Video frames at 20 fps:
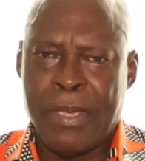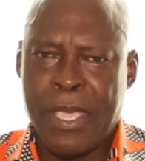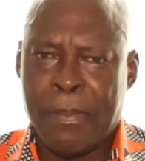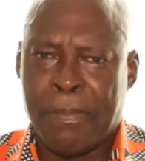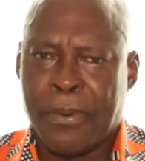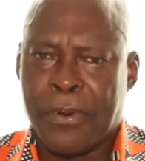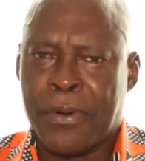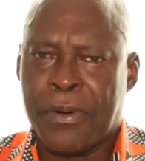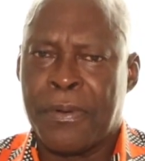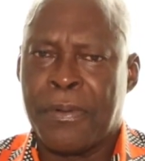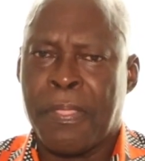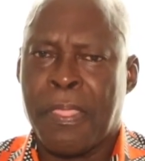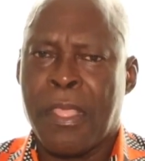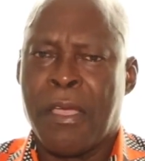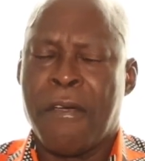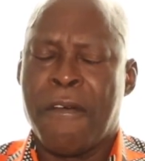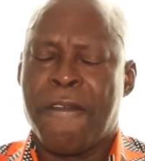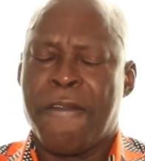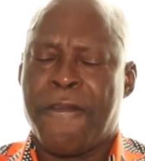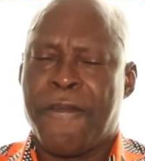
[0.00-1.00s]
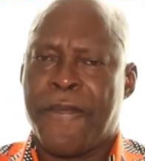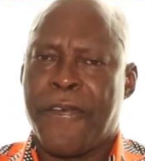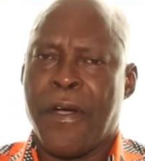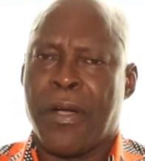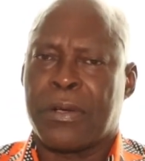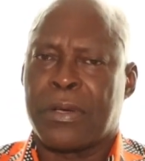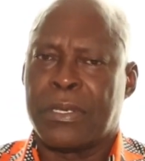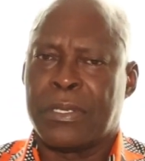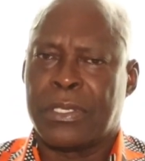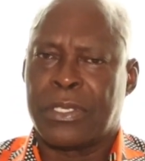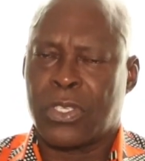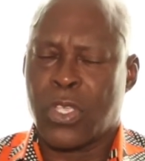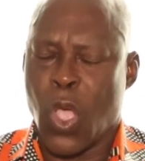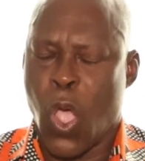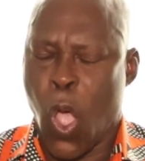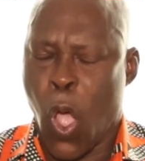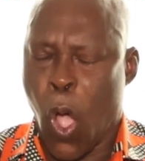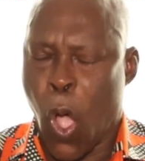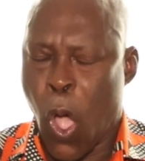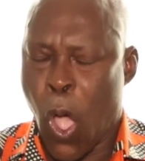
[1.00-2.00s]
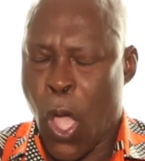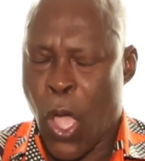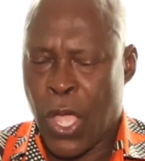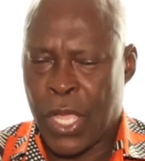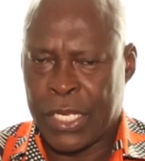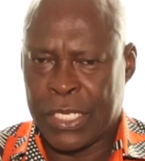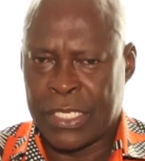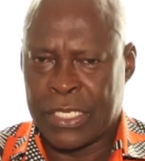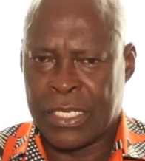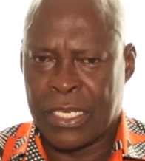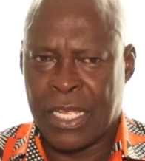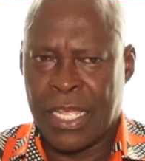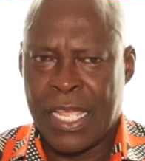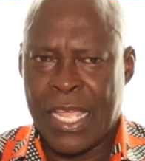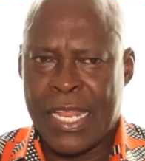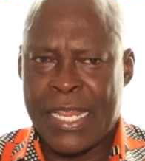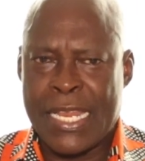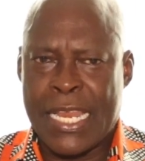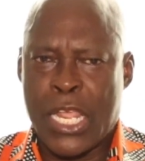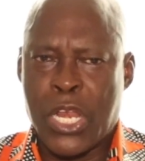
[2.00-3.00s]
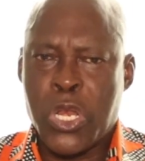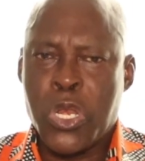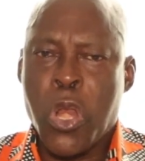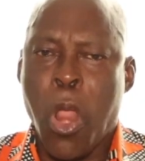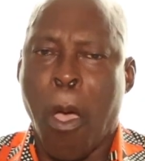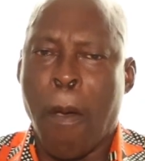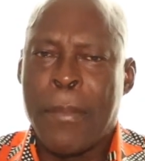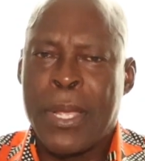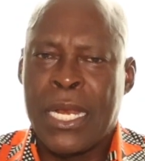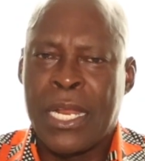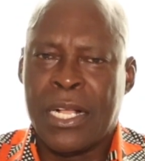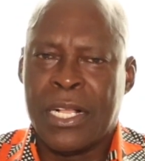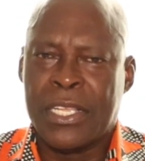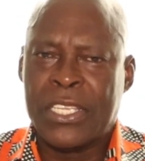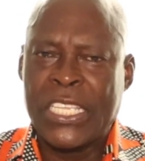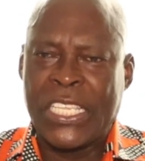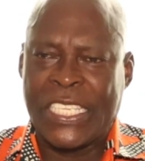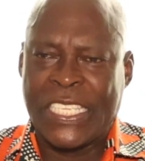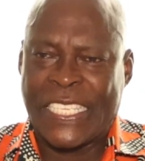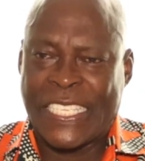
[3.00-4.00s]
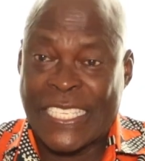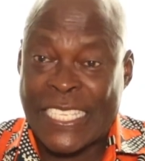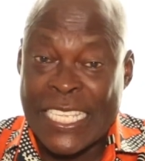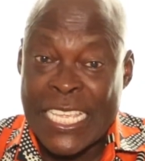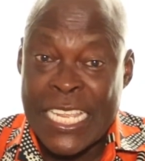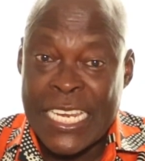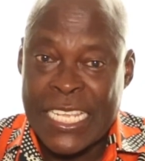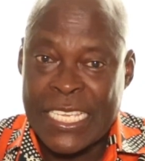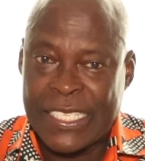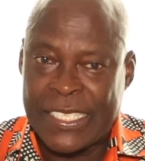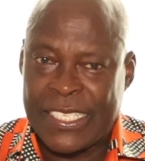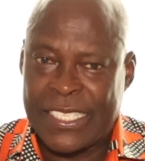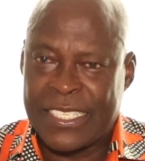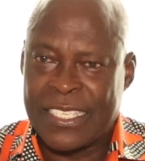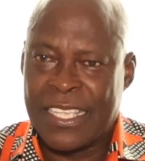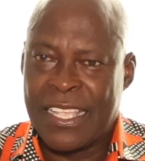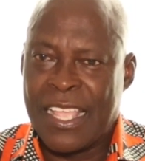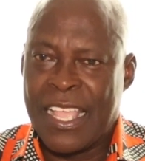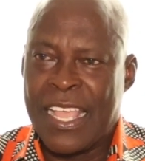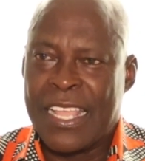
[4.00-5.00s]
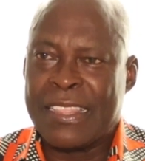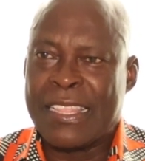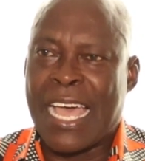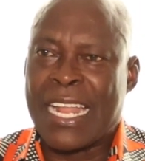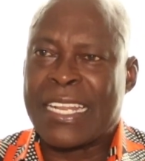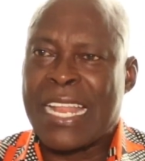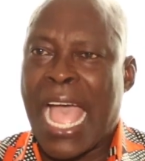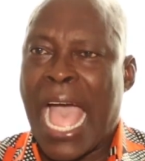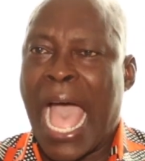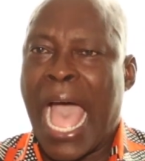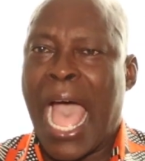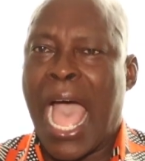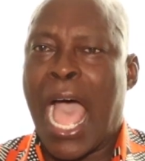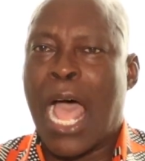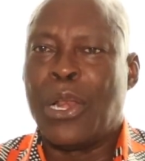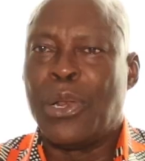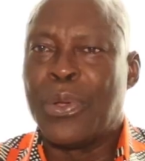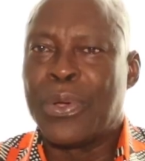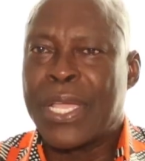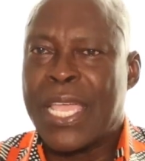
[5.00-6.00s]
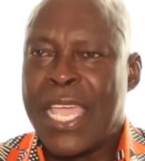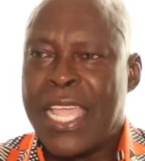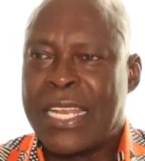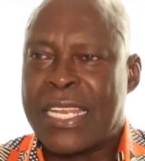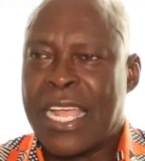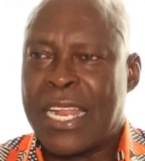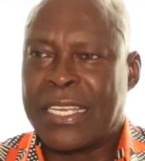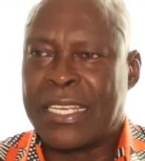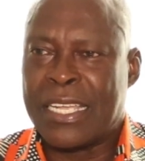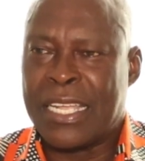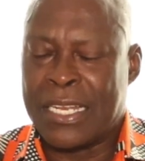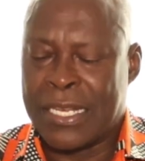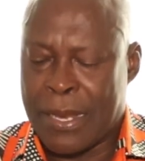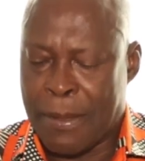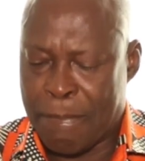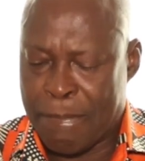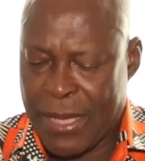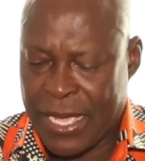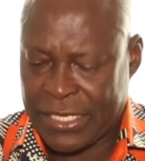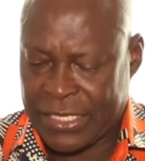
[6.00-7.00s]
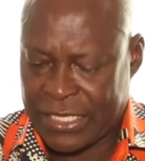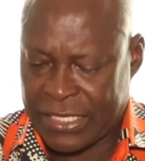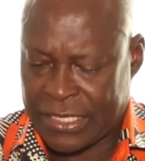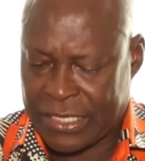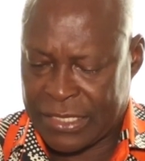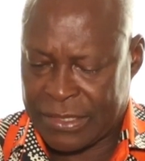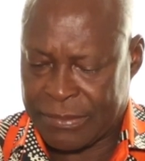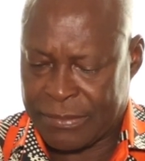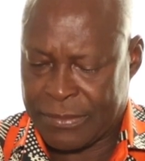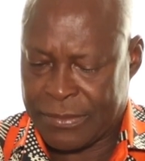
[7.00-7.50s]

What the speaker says: people focus on the nominal cedis that are allocated in the budget.